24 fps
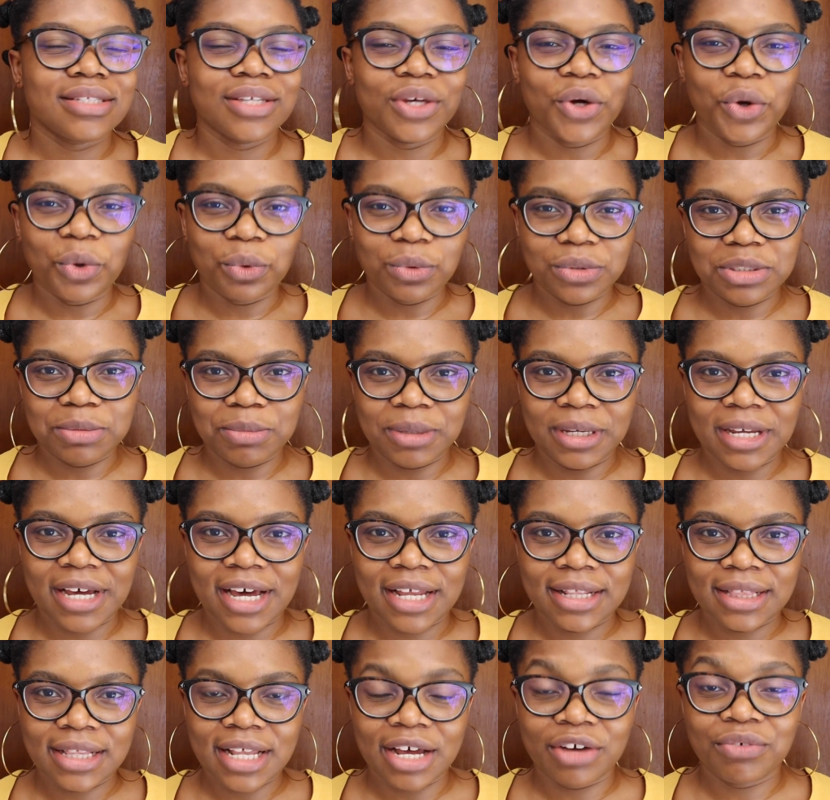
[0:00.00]
the ultimate,
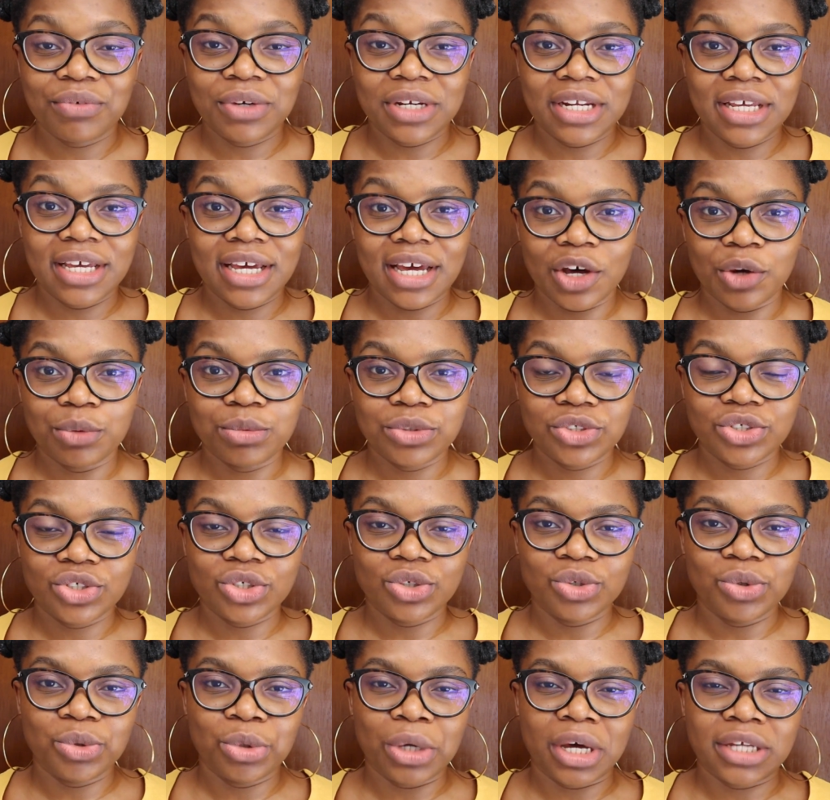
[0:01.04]
and that really helps
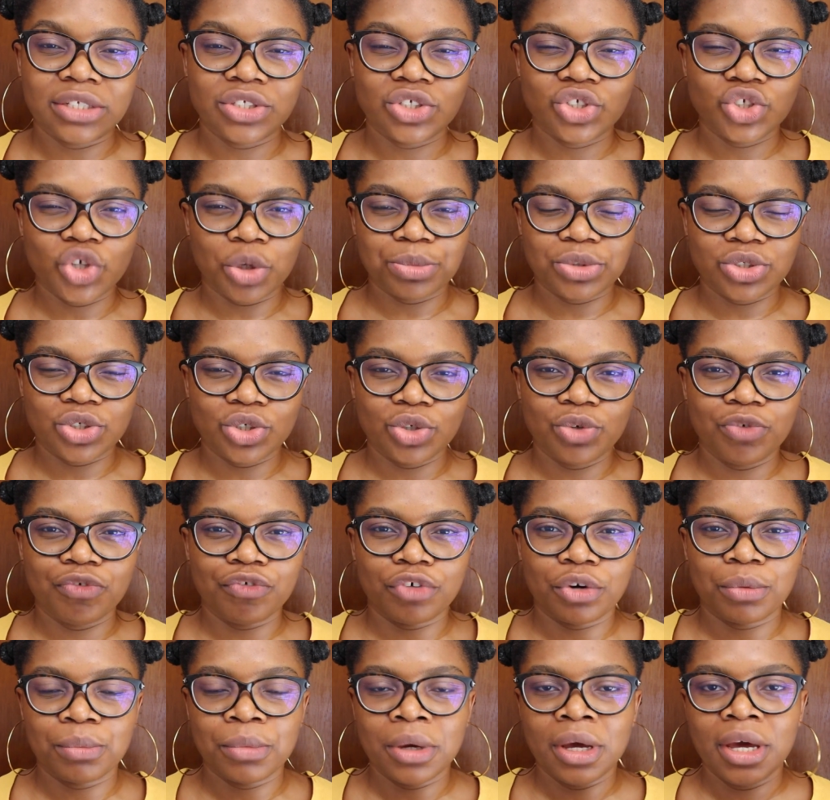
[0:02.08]
you and stops you
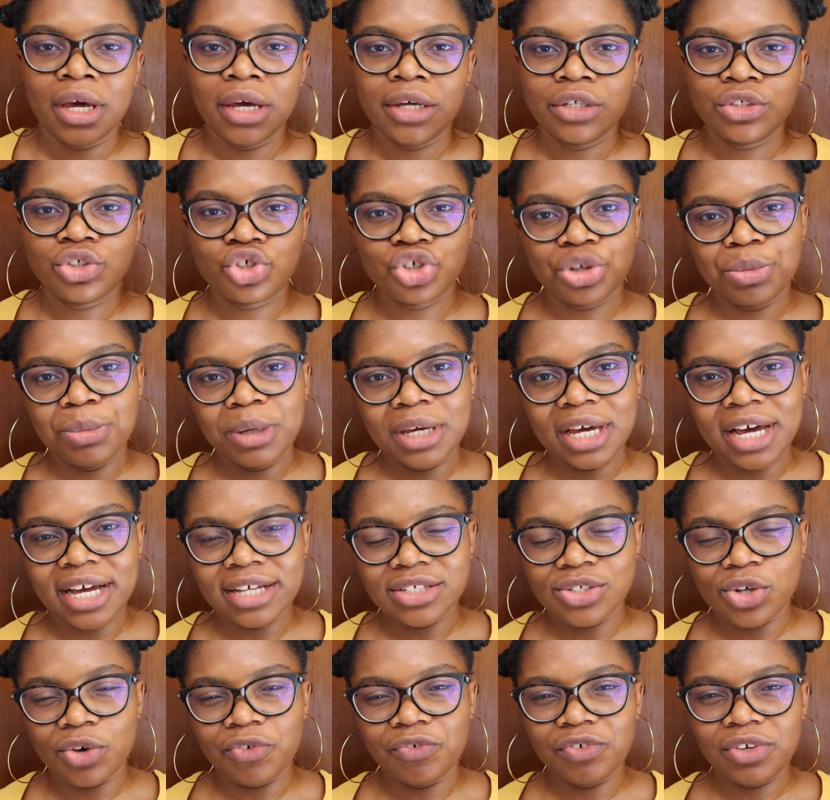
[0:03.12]
from trimming
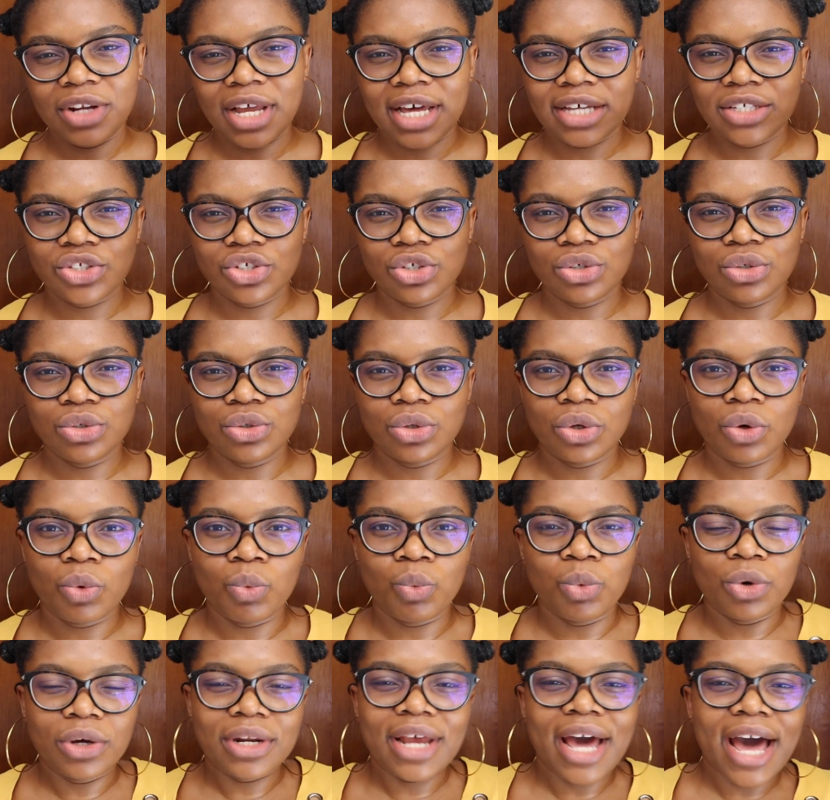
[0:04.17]
as often as you
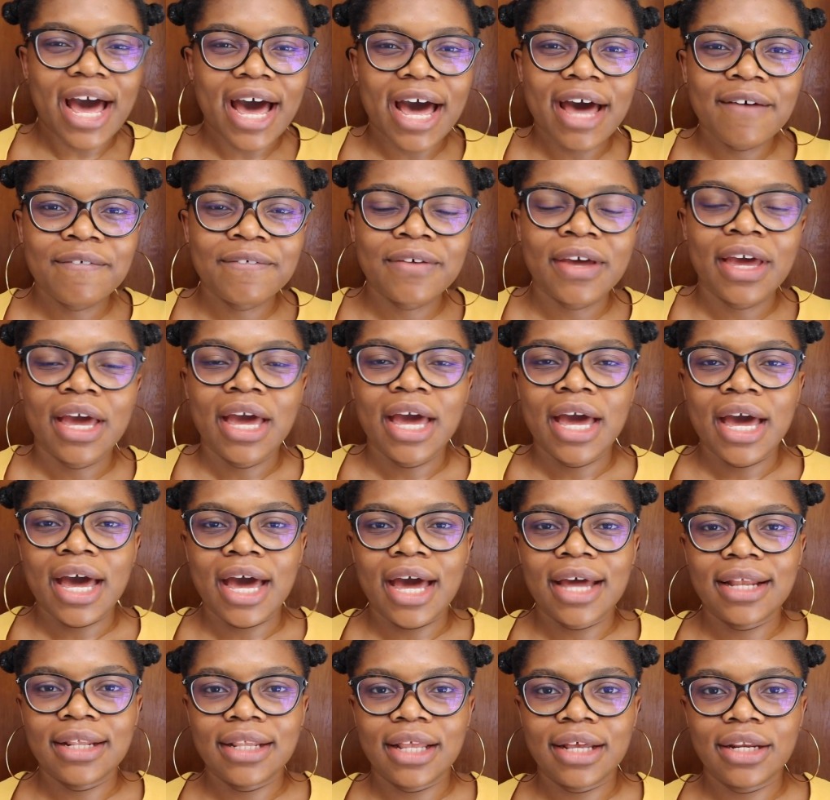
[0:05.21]
would have,
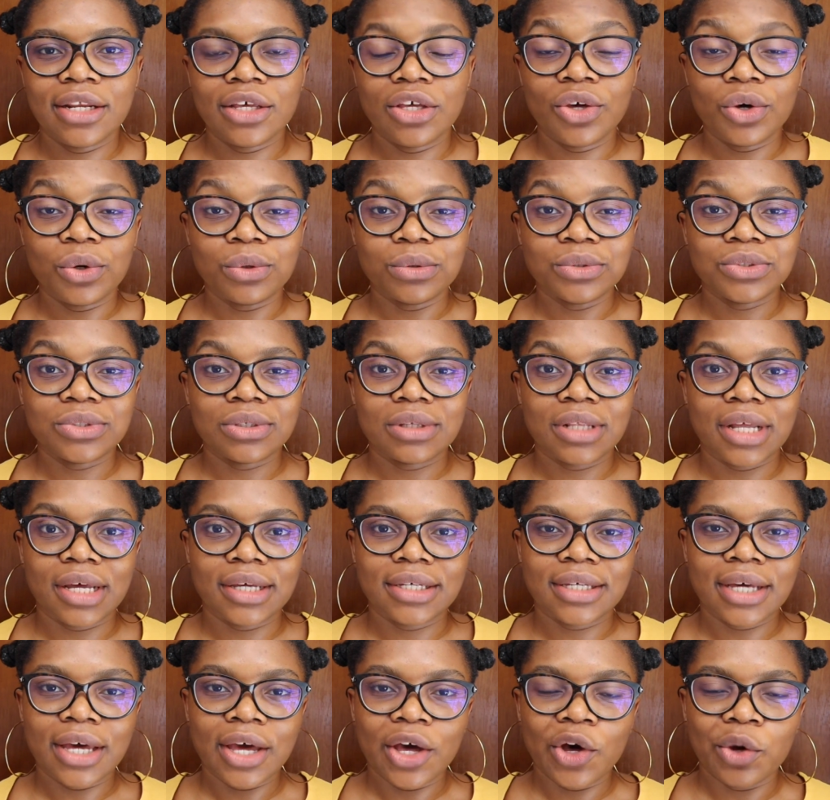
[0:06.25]
and then it also
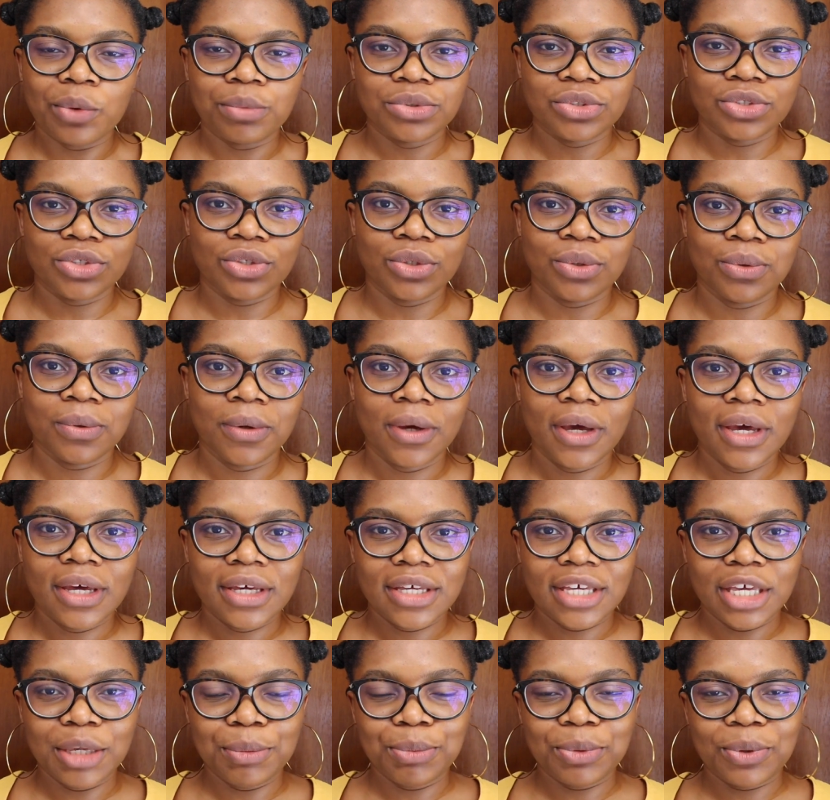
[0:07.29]
like helps you
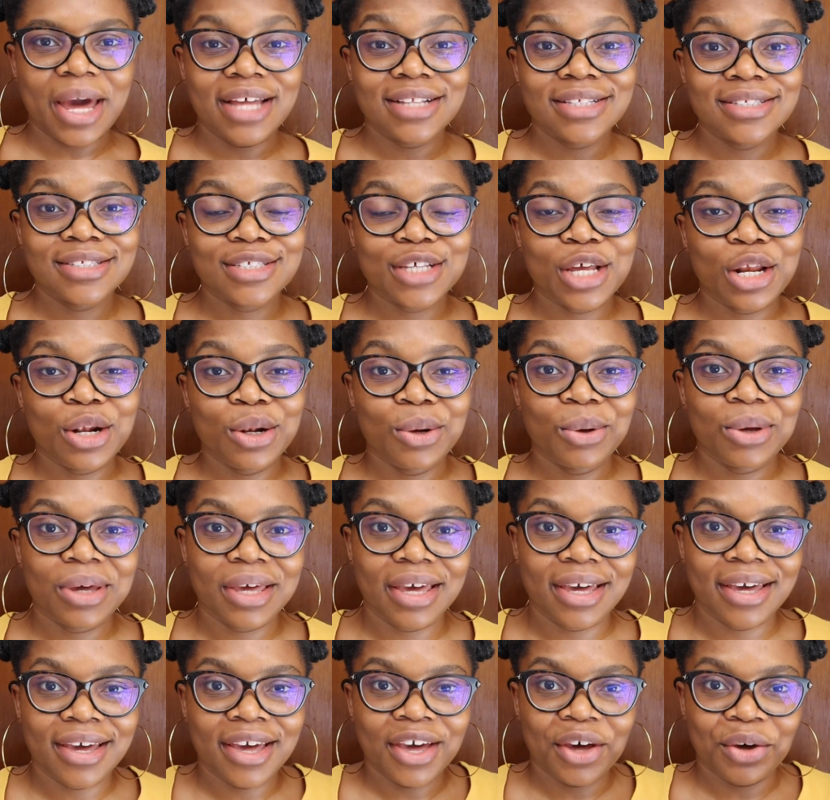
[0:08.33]
keep your ends
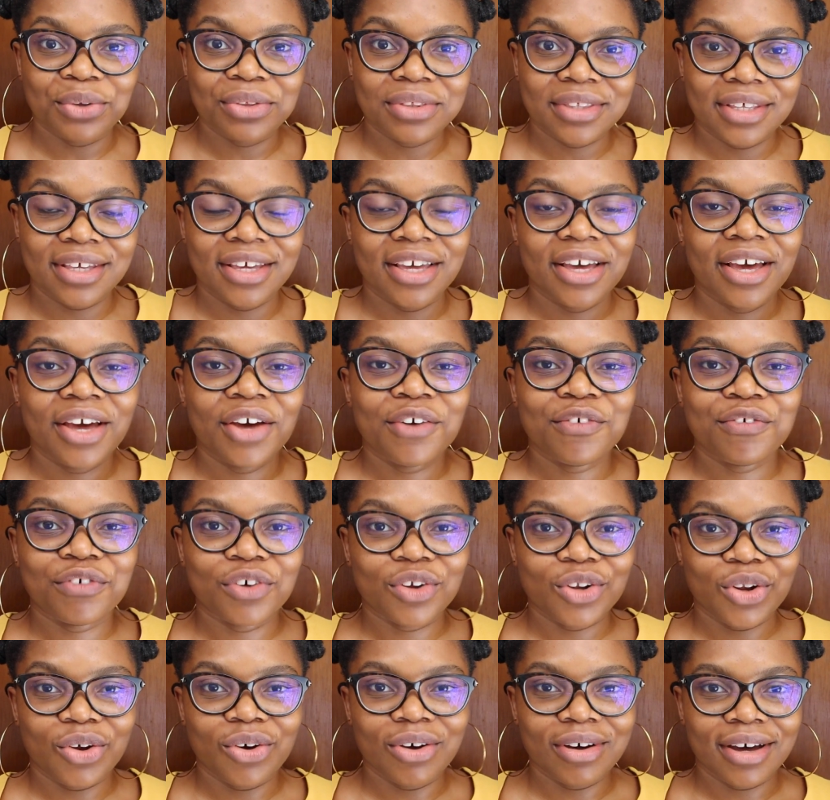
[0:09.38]
looking healthy for
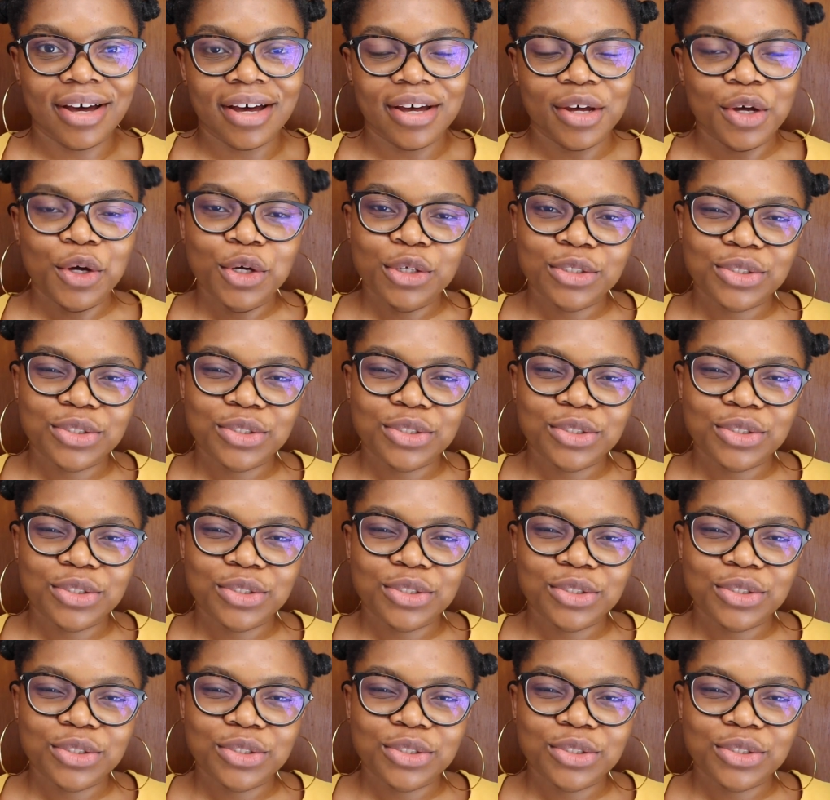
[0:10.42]
longer.